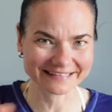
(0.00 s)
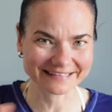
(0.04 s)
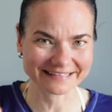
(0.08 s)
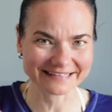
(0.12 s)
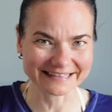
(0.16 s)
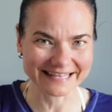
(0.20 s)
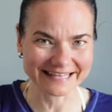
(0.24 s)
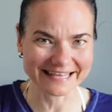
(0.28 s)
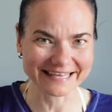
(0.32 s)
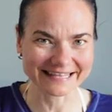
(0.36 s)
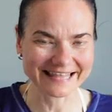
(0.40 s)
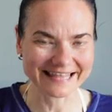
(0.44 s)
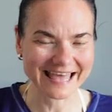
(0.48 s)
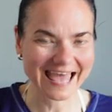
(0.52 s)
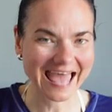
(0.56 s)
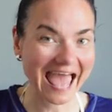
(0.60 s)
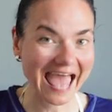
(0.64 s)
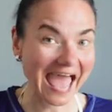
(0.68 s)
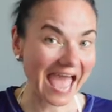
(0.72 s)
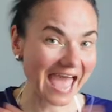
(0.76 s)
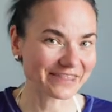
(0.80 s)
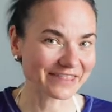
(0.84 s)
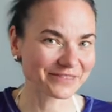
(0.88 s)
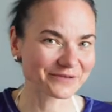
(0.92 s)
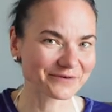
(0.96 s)
clean
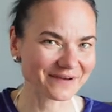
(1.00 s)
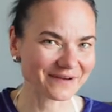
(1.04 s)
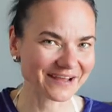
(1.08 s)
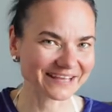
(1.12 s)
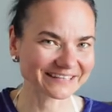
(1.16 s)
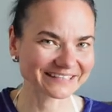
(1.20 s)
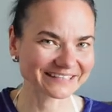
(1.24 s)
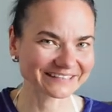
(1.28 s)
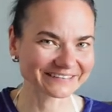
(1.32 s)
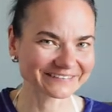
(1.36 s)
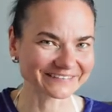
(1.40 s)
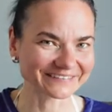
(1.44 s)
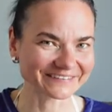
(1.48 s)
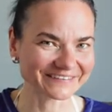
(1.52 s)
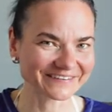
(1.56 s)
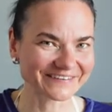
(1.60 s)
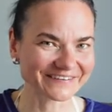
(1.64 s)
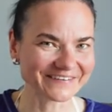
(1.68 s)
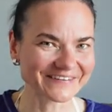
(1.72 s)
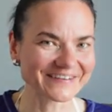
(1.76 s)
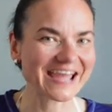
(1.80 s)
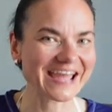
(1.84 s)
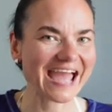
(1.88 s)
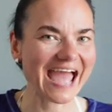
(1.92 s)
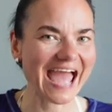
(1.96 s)
and ready to
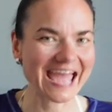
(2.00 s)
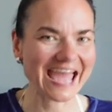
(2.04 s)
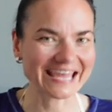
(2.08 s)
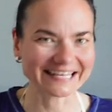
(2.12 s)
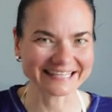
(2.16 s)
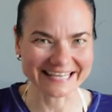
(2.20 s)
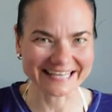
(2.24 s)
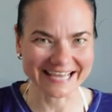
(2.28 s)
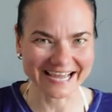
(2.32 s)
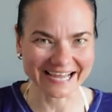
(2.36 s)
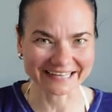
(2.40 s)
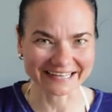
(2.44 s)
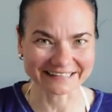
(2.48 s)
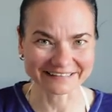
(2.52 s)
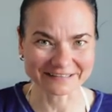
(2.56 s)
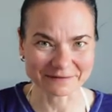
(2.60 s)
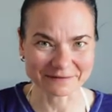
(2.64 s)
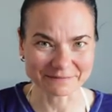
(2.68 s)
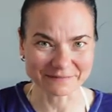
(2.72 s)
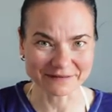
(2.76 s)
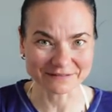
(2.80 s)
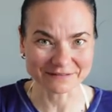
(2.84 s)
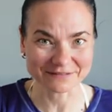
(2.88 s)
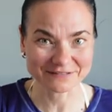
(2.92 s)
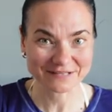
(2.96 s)
cook any other
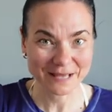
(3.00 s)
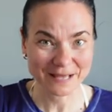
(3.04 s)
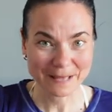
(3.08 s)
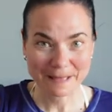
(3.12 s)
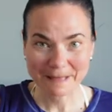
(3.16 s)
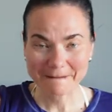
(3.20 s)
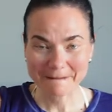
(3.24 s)
meals.